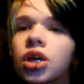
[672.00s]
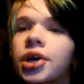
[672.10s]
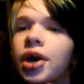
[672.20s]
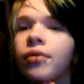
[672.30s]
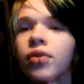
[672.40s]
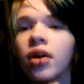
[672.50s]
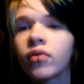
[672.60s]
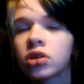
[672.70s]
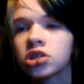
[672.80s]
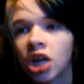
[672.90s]
Have you
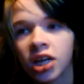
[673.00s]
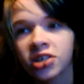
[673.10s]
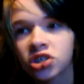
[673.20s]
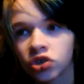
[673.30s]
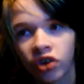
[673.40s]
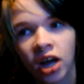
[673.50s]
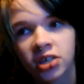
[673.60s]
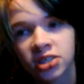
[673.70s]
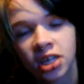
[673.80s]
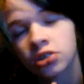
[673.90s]
ever changed your
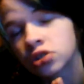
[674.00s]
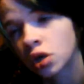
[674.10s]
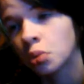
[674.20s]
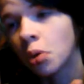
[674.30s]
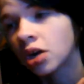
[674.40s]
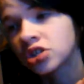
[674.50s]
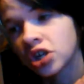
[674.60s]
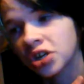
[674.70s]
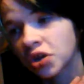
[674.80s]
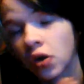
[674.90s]
accent so much
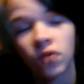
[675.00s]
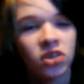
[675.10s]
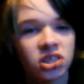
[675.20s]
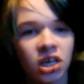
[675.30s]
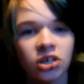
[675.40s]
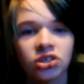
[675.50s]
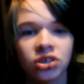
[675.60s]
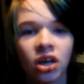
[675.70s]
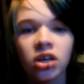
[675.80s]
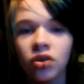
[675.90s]
in a conversation
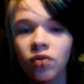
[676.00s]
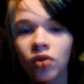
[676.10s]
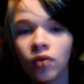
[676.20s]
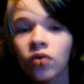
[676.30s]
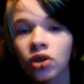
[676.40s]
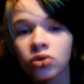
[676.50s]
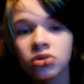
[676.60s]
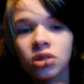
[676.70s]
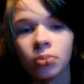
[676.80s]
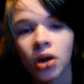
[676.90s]
that you've
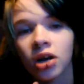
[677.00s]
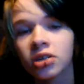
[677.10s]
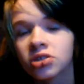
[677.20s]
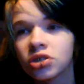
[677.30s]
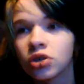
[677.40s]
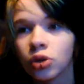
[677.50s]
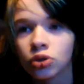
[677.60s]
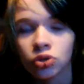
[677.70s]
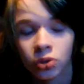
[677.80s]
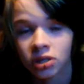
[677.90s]
confused the person who you're
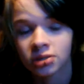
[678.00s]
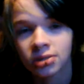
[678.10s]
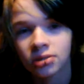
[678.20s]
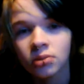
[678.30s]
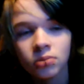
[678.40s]
talking to?